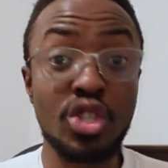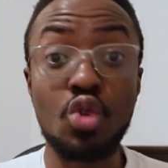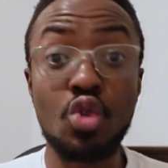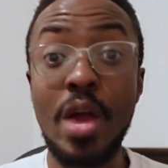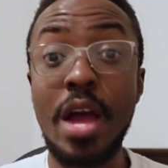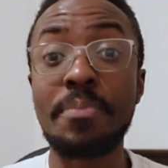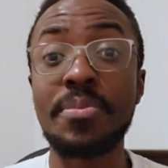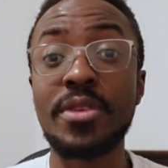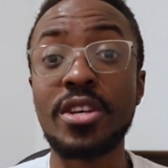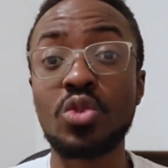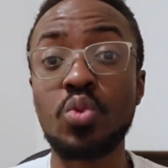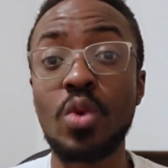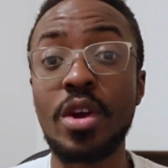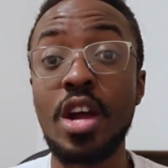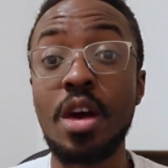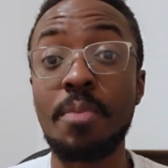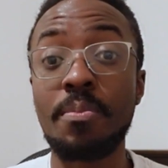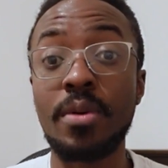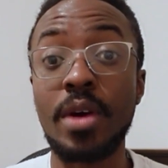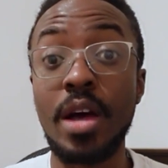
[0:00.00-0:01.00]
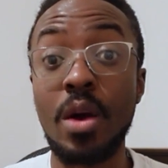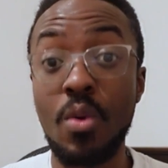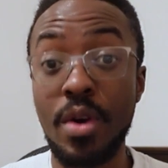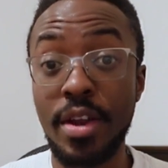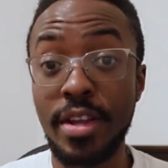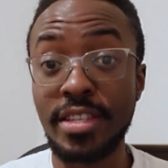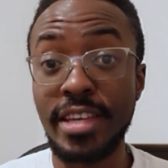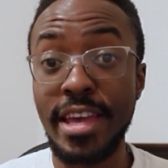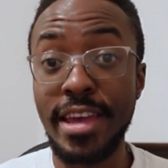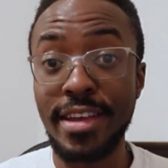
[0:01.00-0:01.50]
wrap this one up, I want to
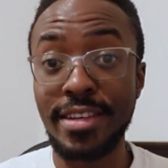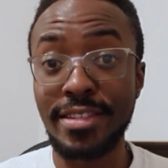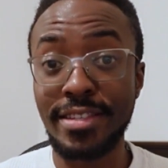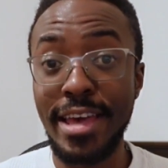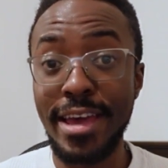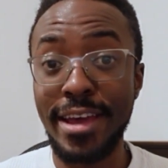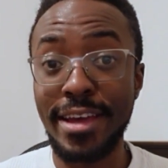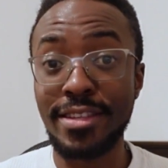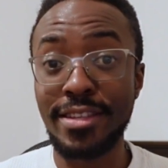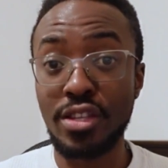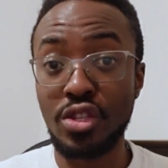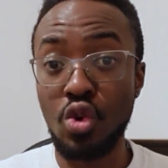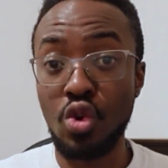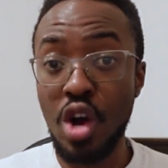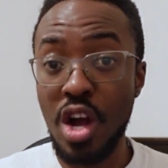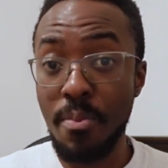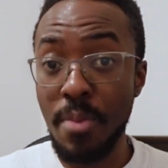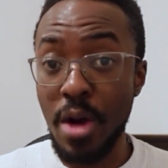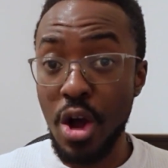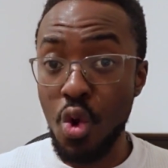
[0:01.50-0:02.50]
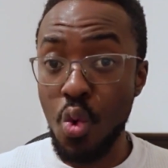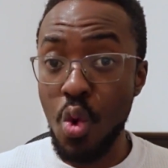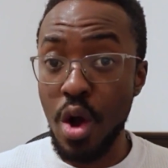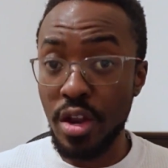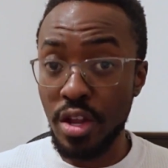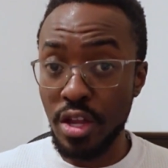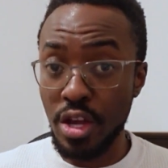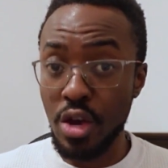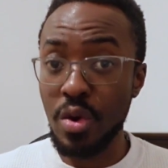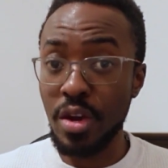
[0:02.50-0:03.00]
take a second to talk about
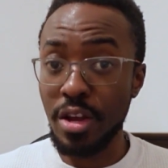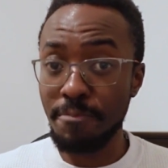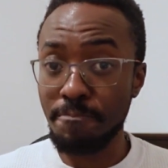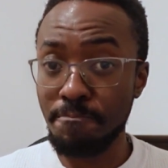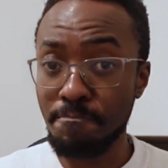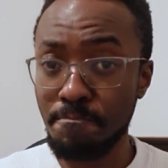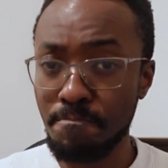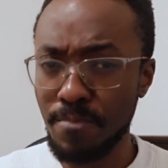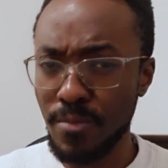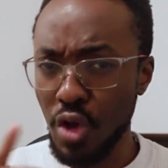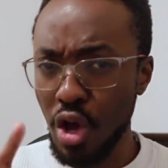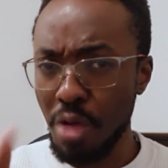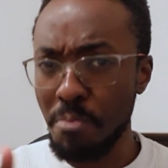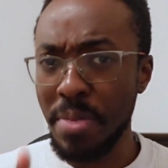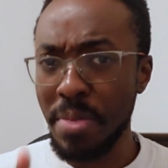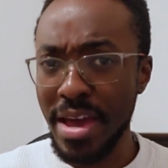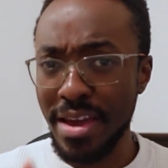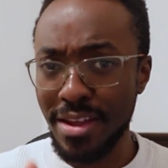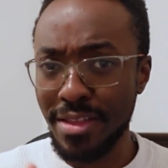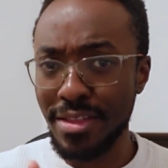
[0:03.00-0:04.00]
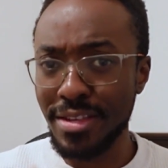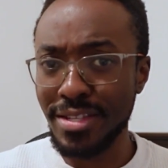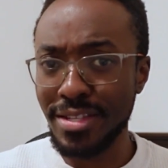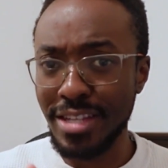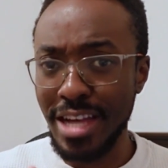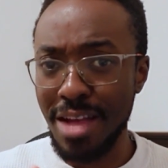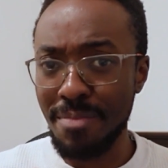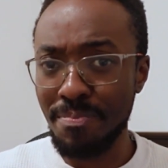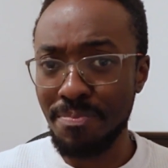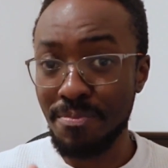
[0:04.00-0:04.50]
Guardiola. Not Pere this
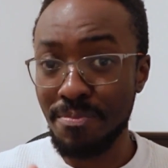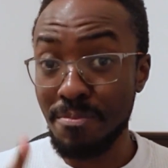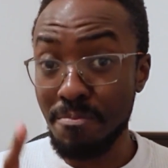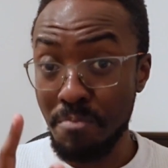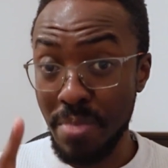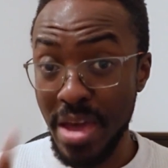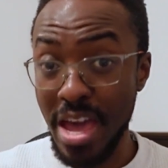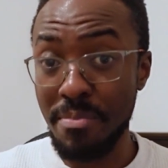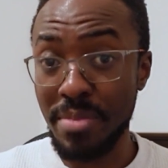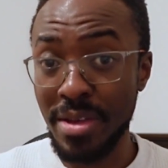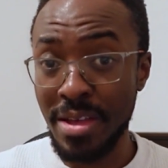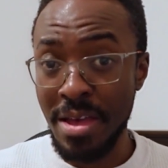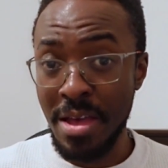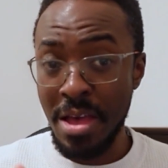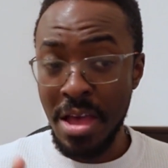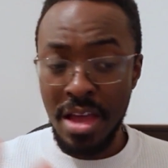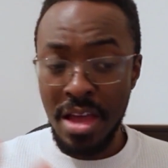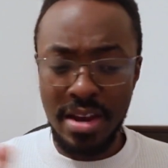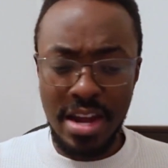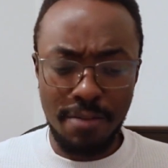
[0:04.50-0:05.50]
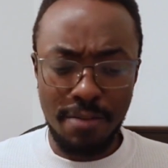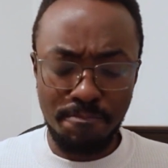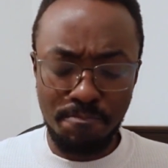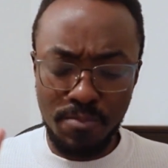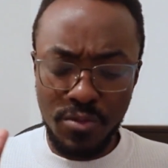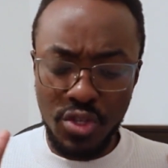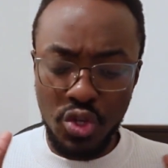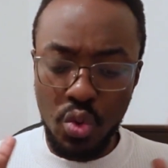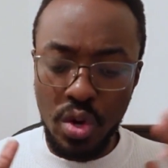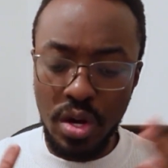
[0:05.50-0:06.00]
time, Pep. Now,
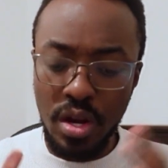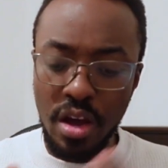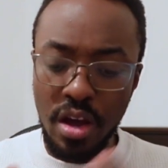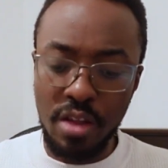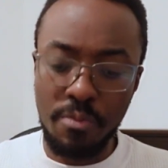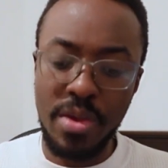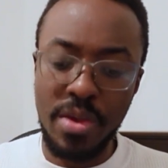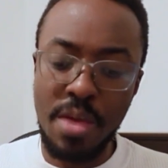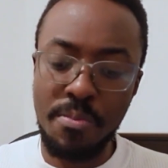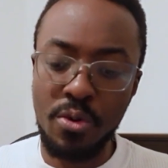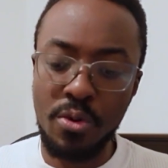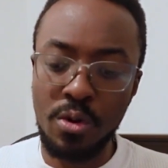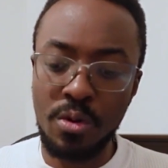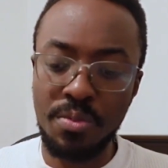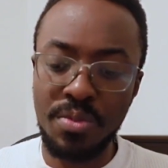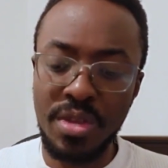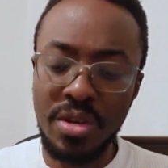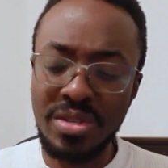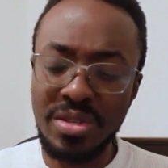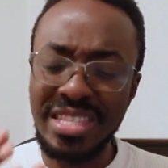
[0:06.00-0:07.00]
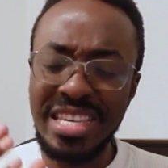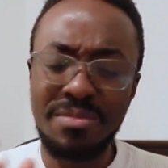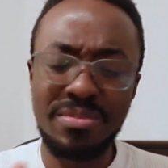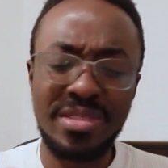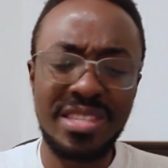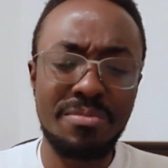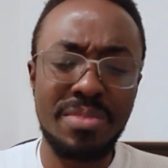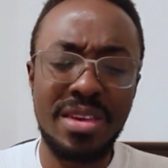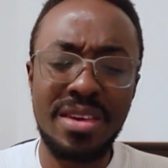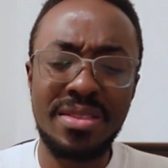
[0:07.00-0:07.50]
to a lot of people, there seems to
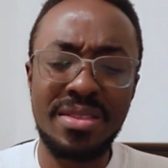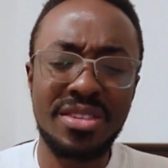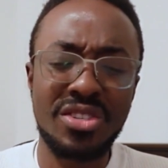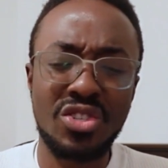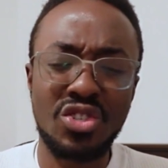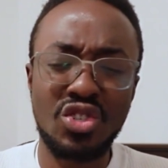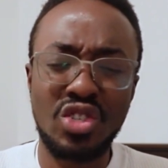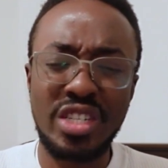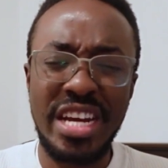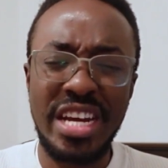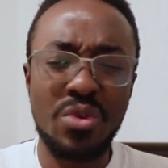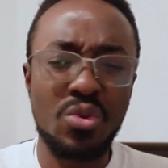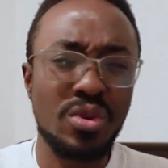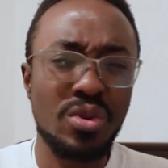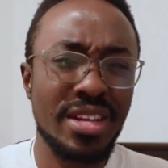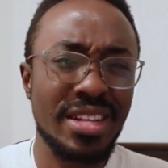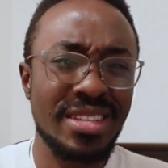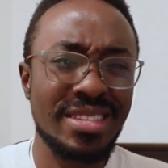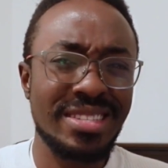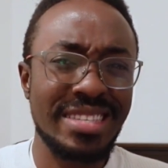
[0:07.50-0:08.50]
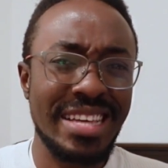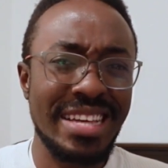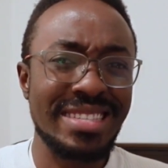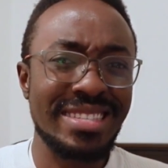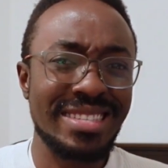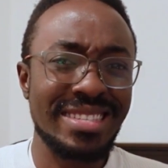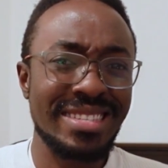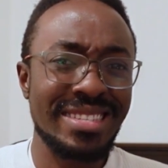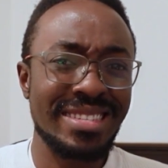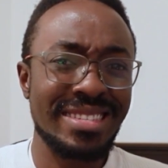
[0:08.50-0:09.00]
be this general
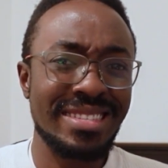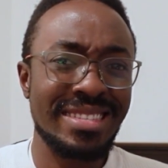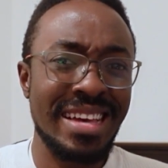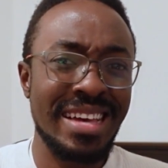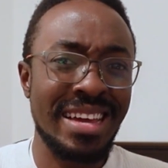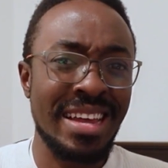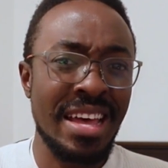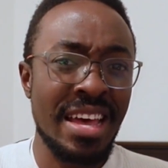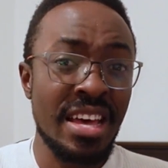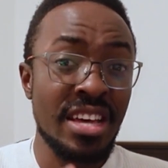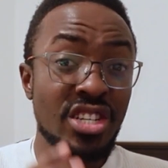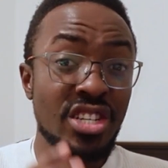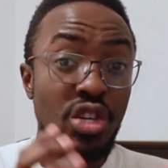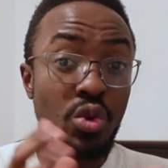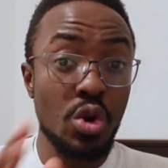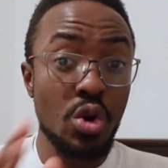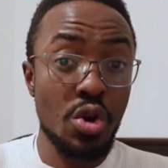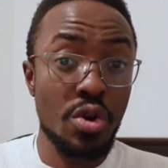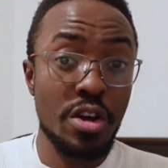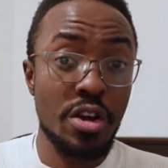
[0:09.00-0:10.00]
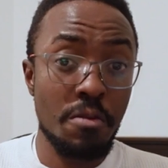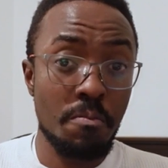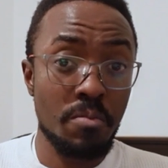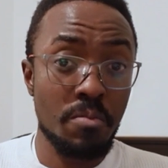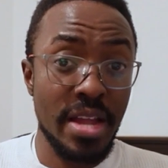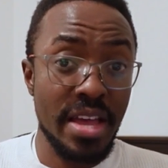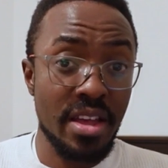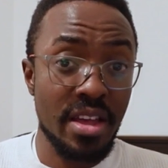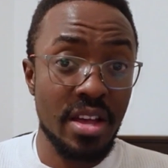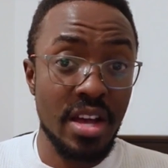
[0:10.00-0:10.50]
consensus that Girona,
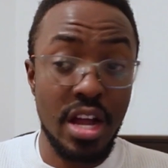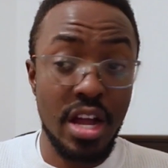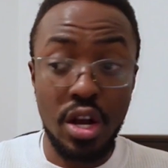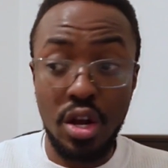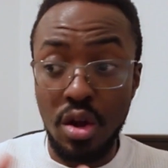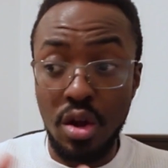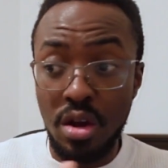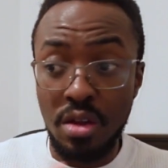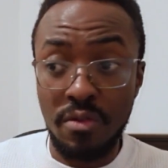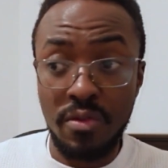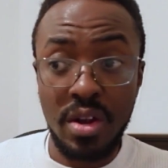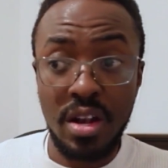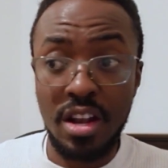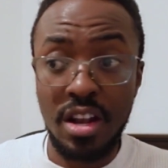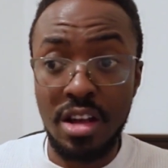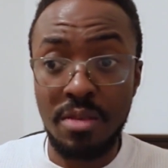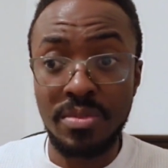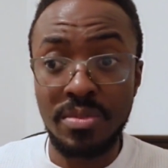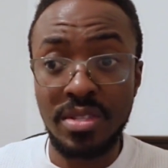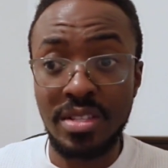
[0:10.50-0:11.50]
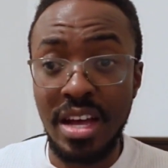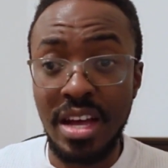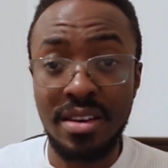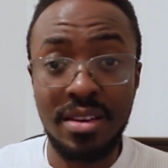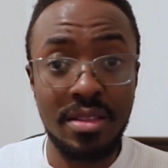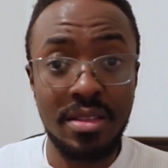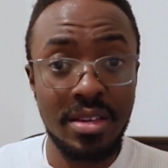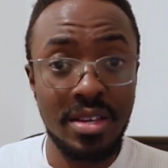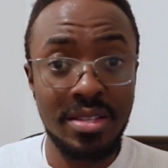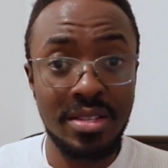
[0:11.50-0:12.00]
like a lot of clubs under
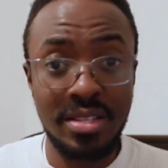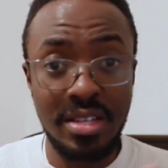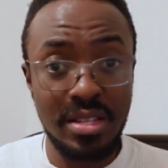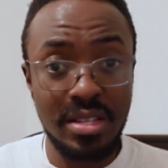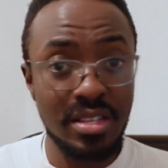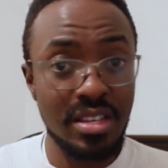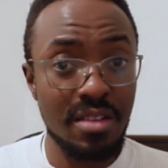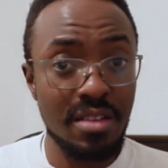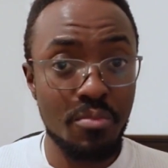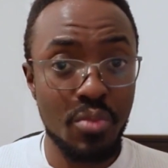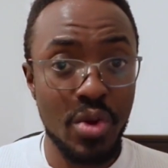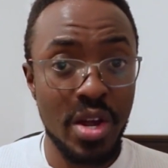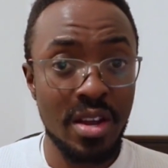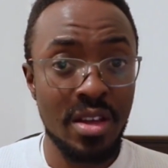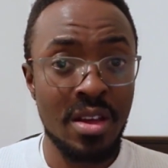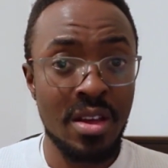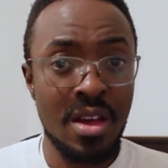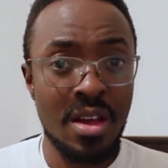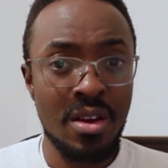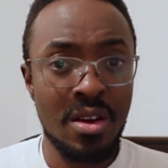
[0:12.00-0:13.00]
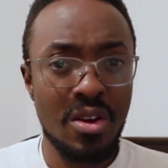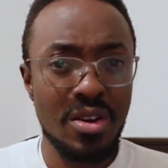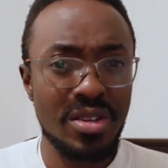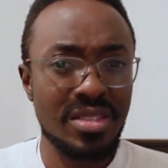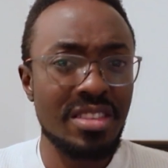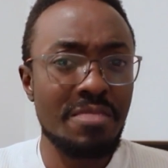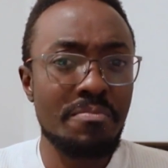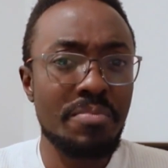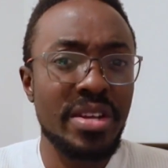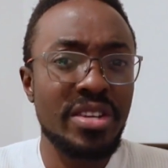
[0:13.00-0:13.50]
the City umbrella, are
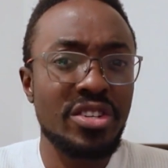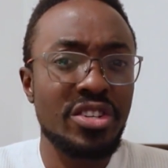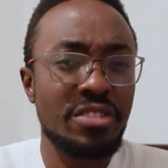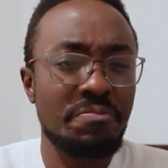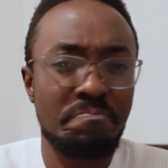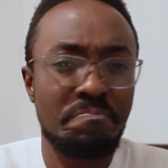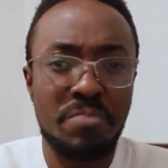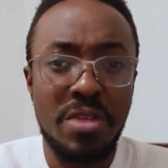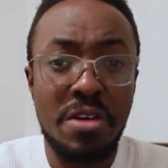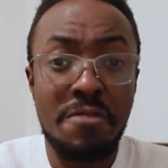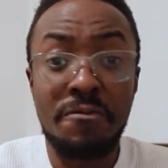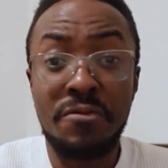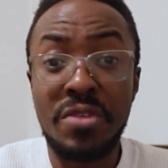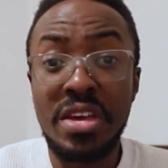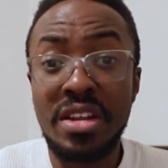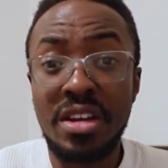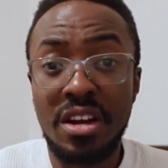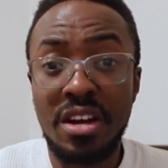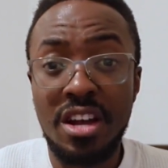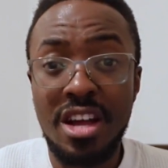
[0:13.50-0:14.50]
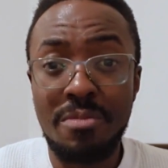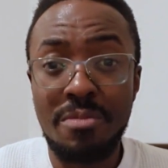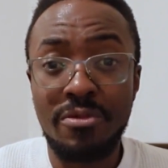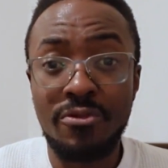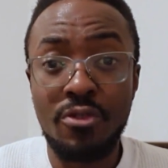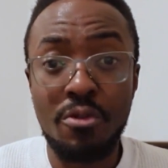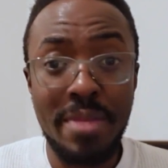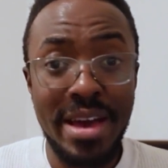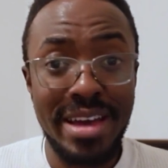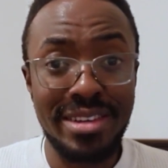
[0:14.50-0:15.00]
simply just a feeder club for
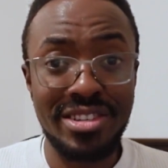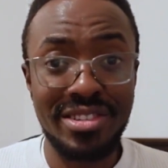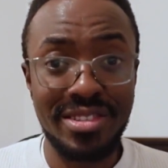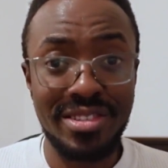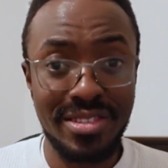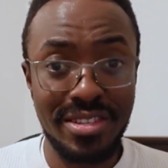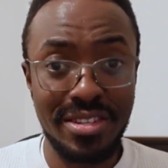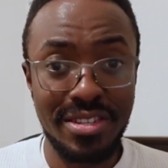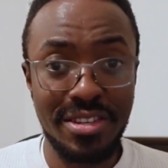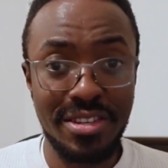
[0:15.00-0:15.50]
Manchester City,